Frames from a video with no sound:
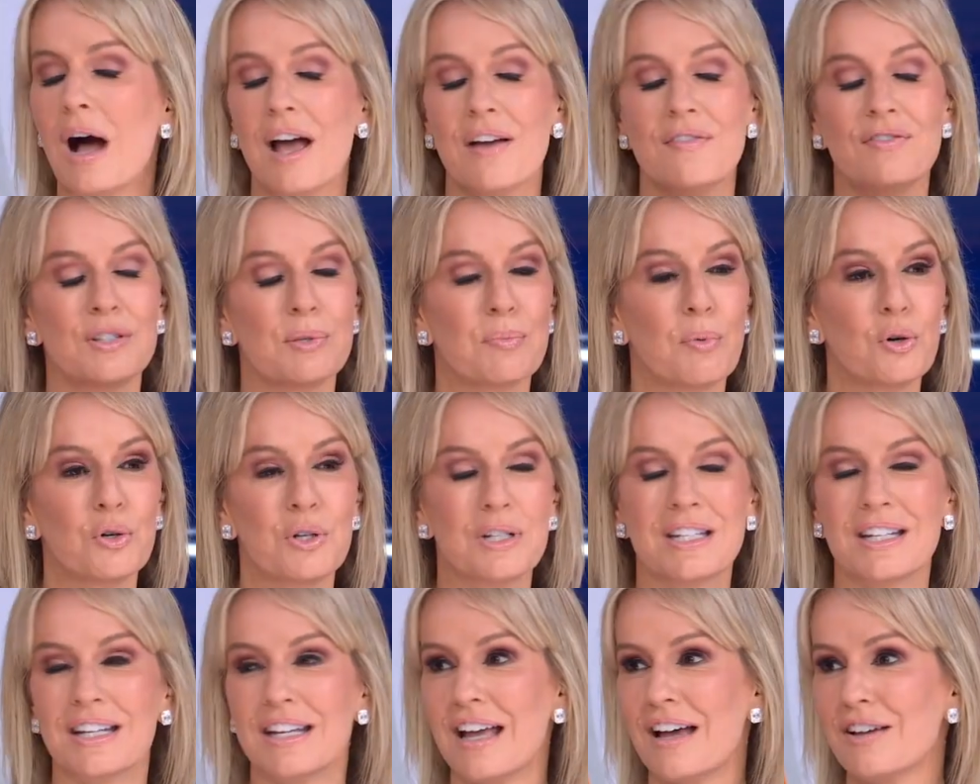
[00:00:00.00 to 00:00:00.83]
I've spoken
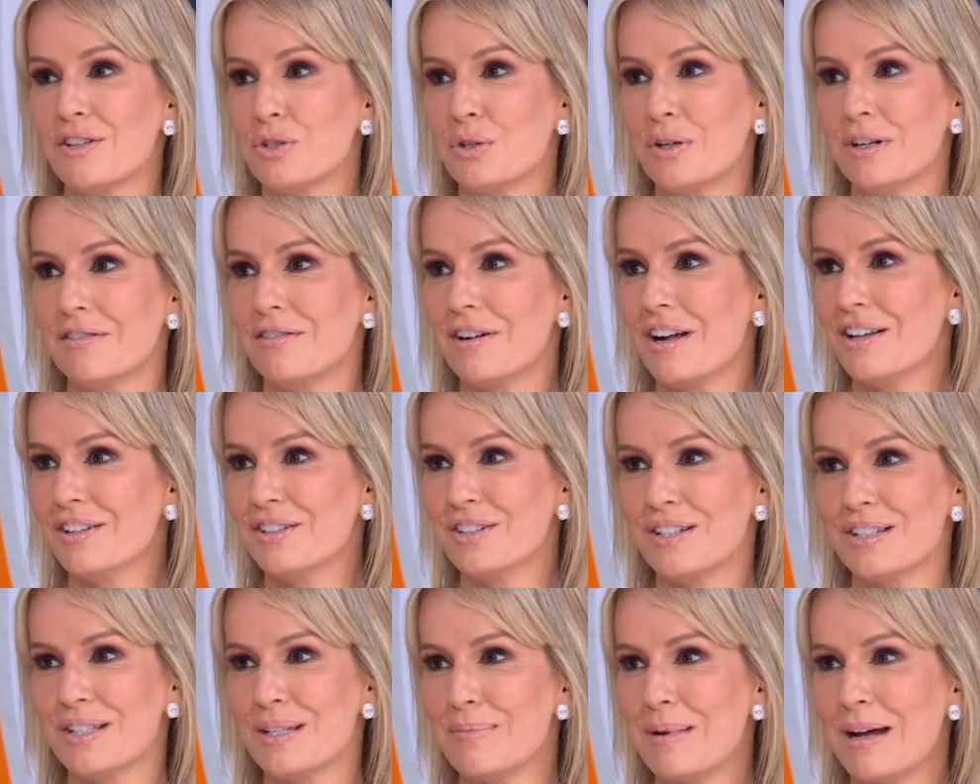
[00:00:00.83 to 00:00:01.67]
to
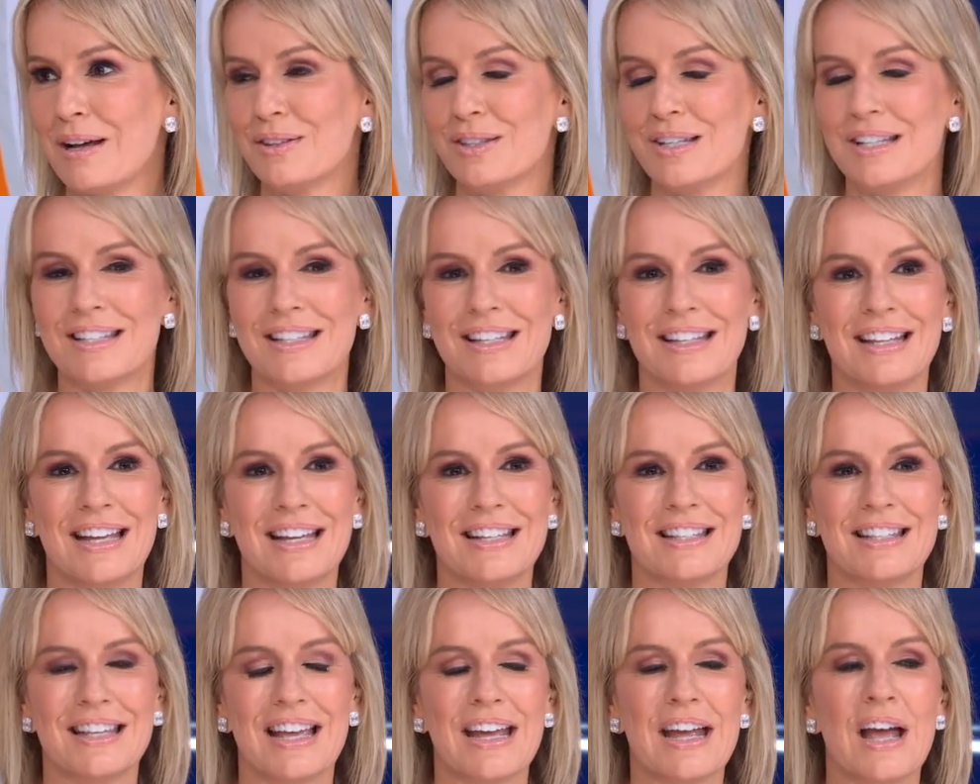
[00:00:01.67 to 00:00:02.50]
gastroenterologists about this, and they
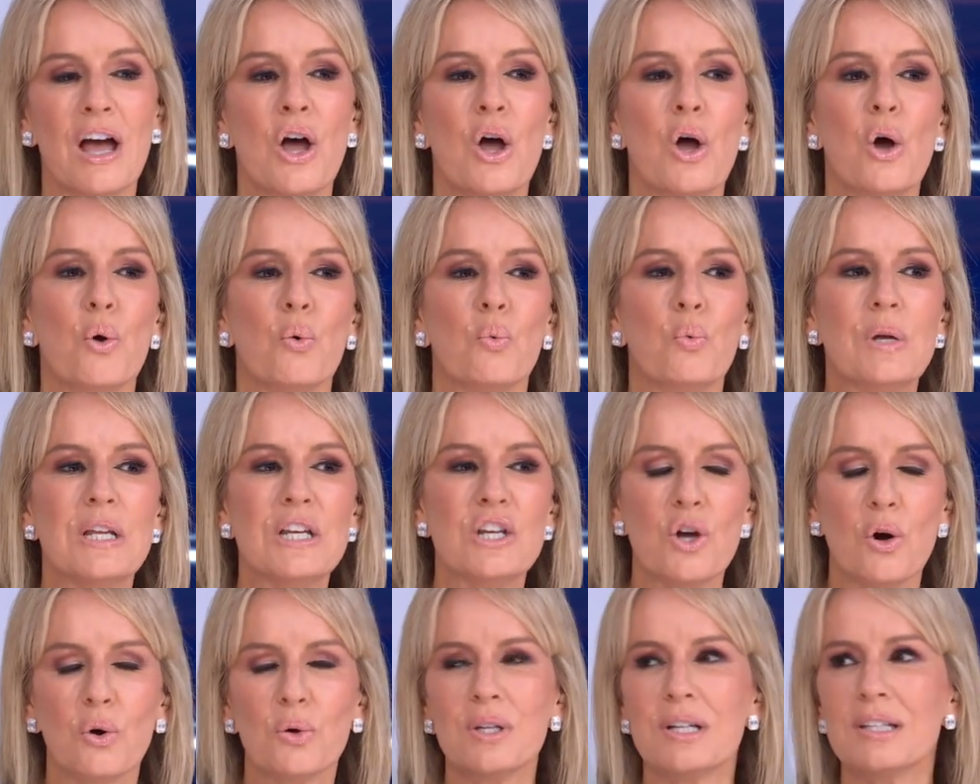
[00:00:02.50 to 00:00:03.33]
say, we
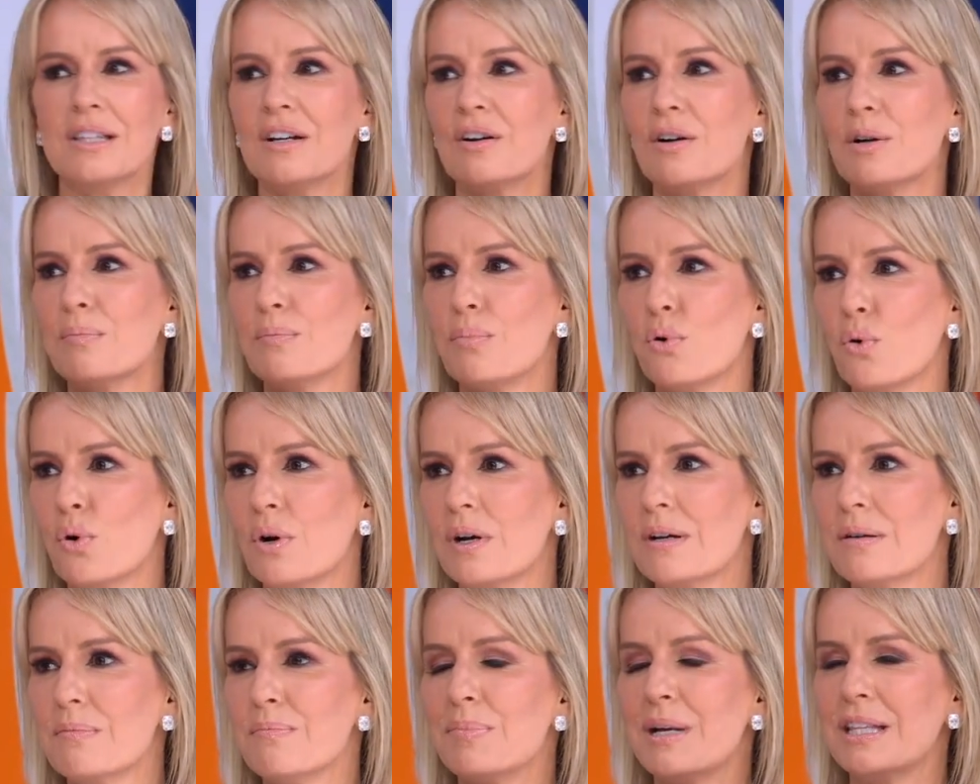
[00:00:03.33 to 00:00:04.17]
know that they're
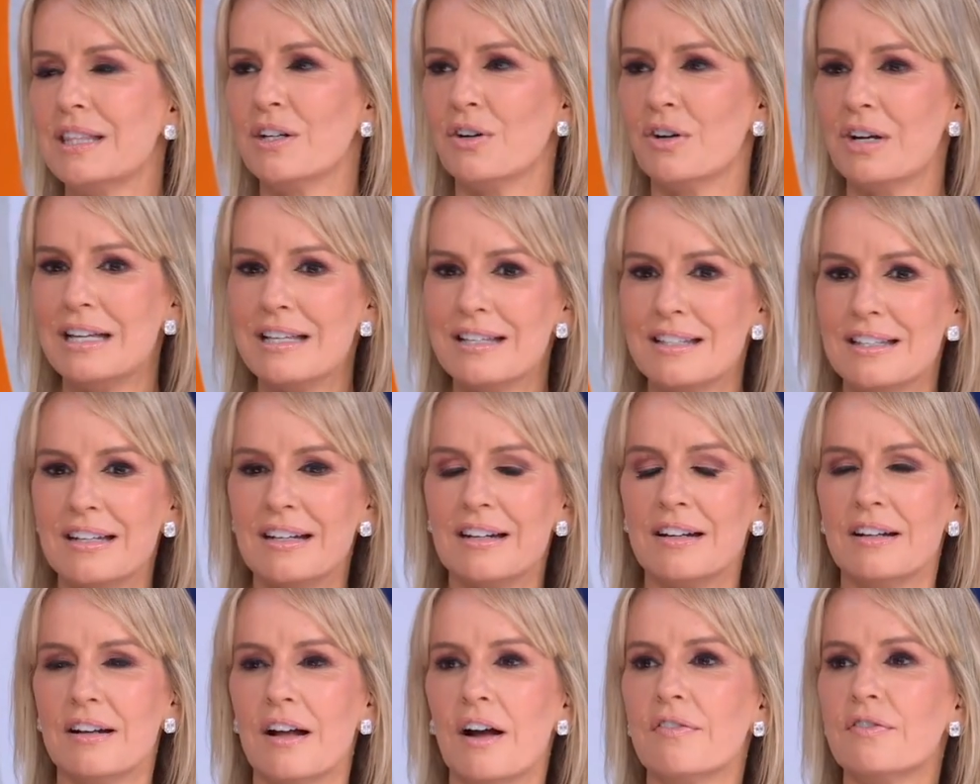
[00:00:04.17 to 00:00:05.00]
important, but there isn't
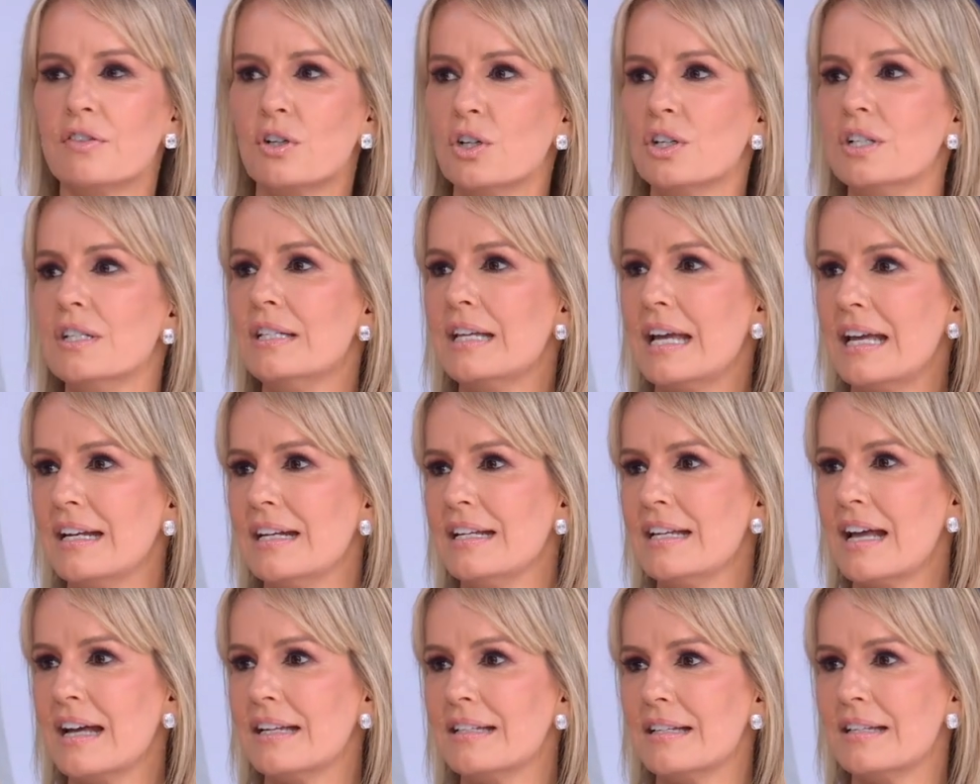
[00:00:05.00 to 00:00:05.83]
enough good data
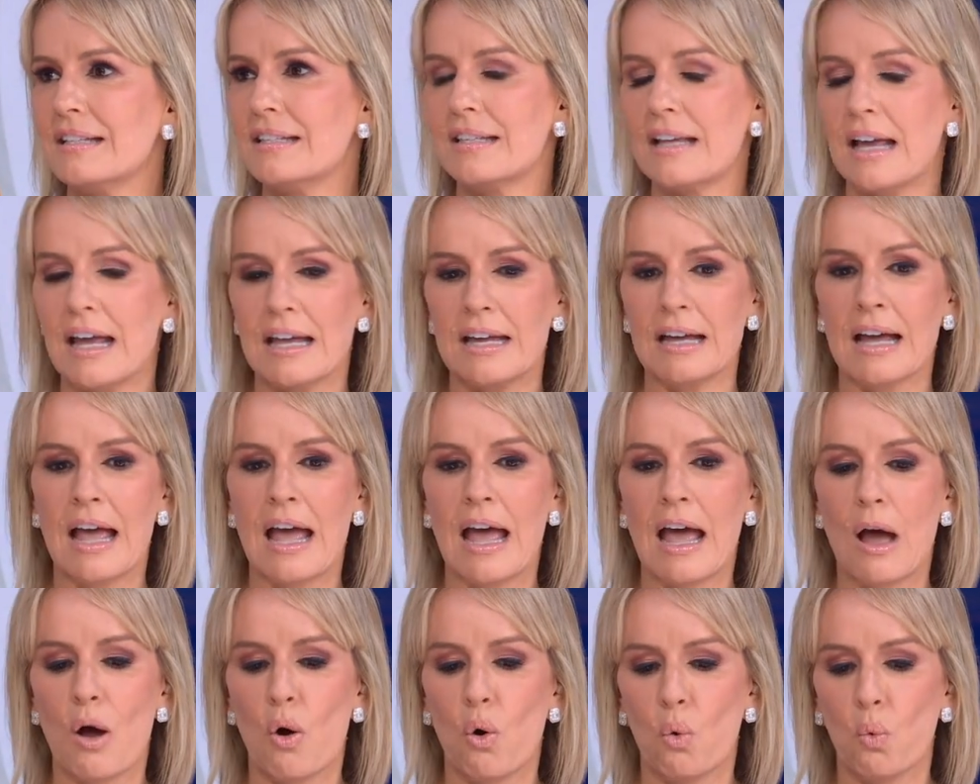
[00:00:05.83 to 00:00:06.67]
yet to say
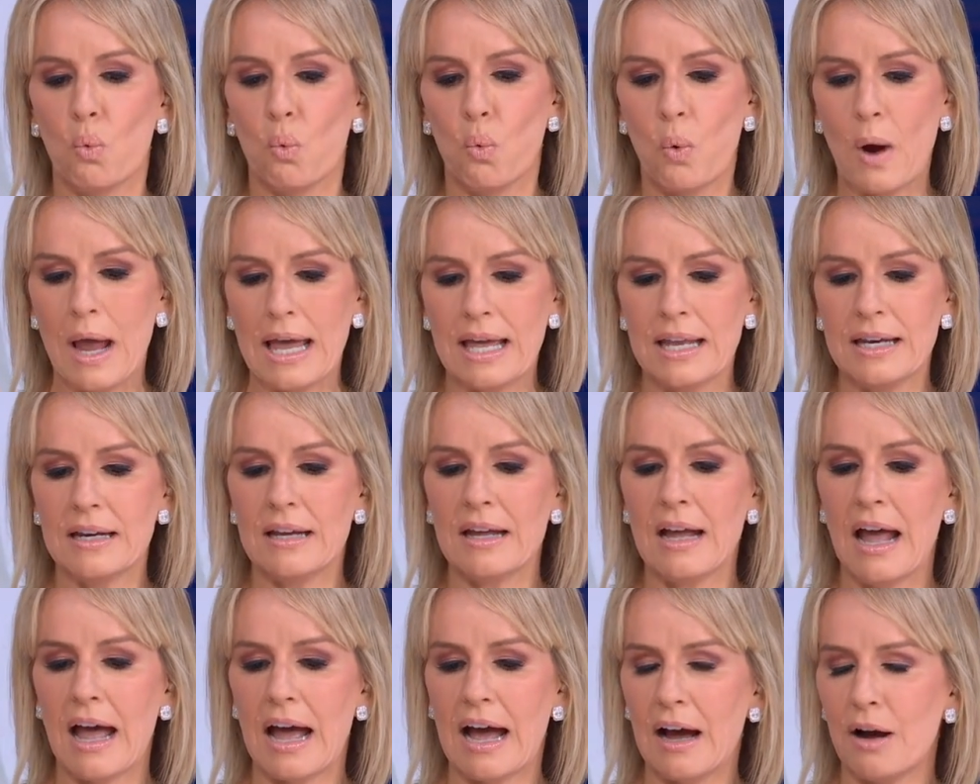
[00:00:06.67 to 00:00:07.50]
when,
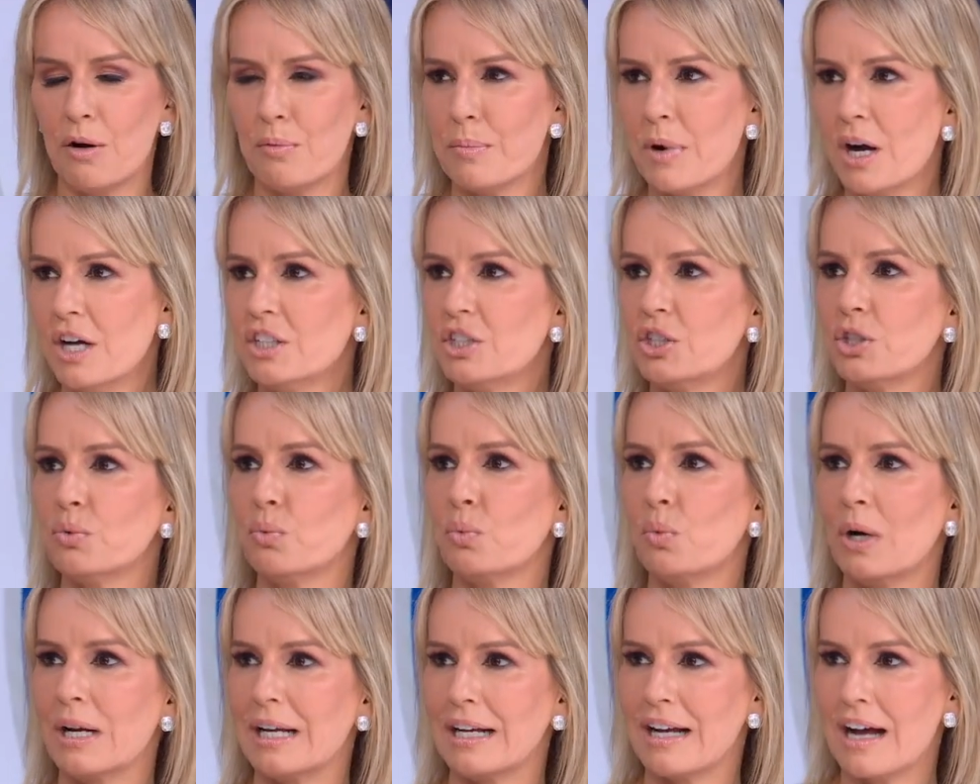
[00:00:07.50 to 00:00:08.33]
how much,
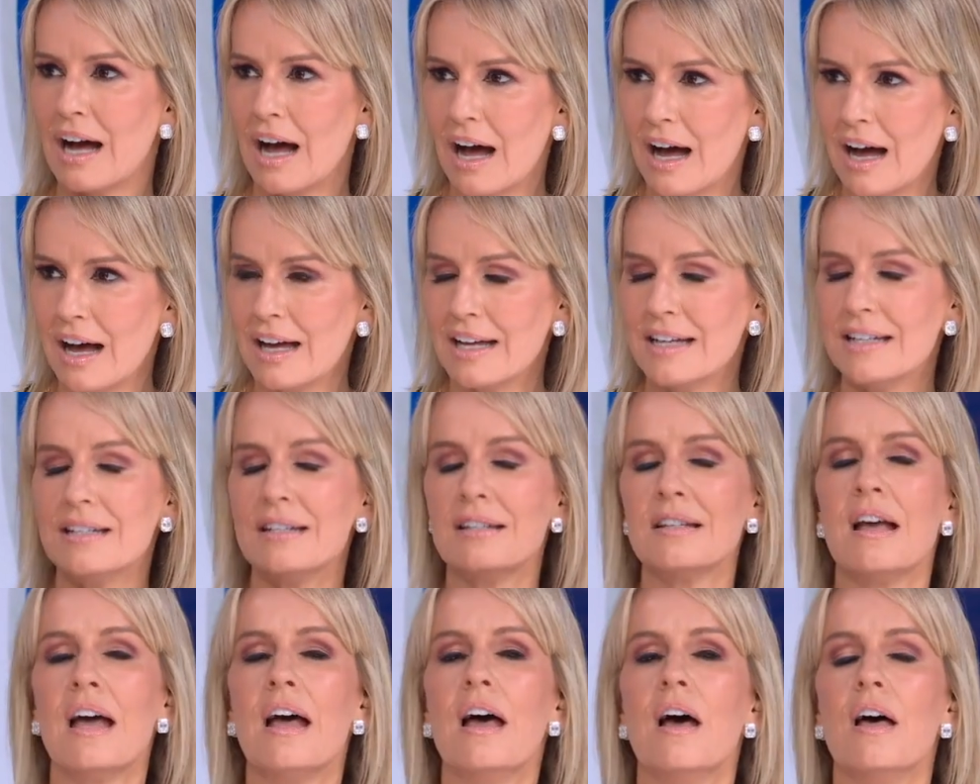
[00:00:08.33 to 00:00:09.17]
what kind.
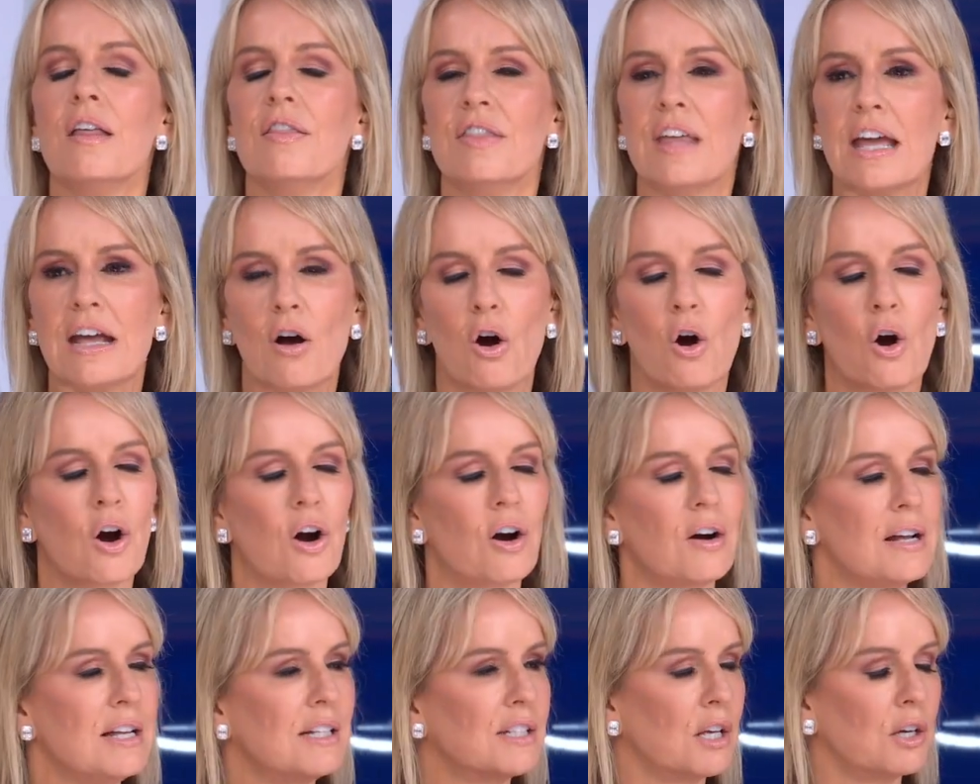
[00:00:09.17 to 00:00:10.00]
They
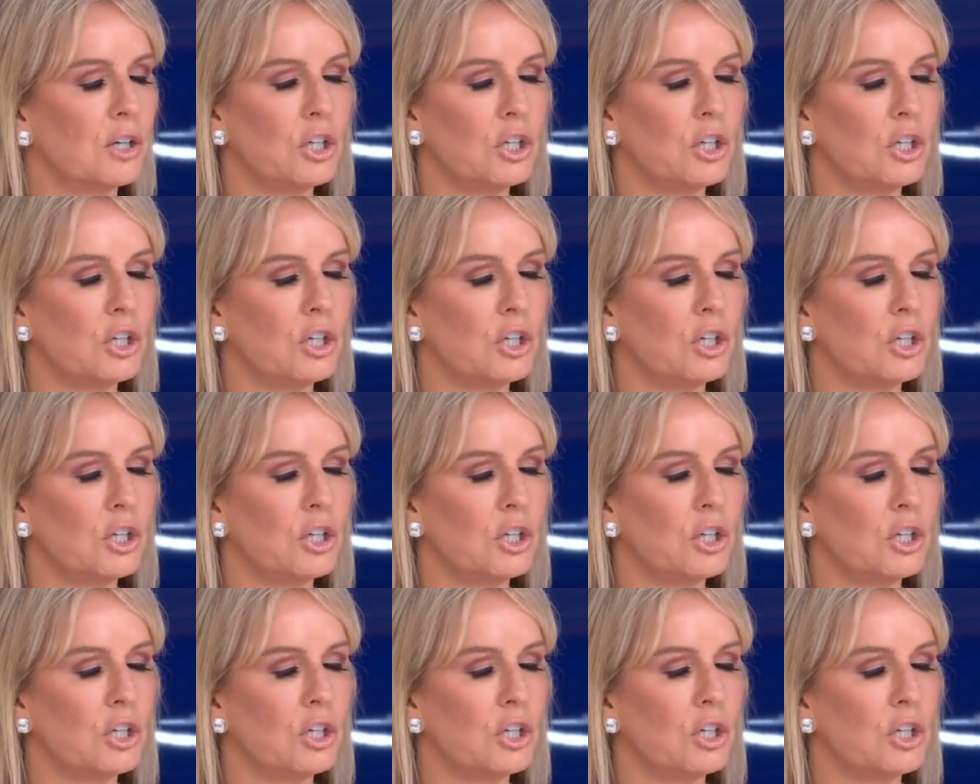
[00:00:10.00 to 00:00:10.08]
are, it's a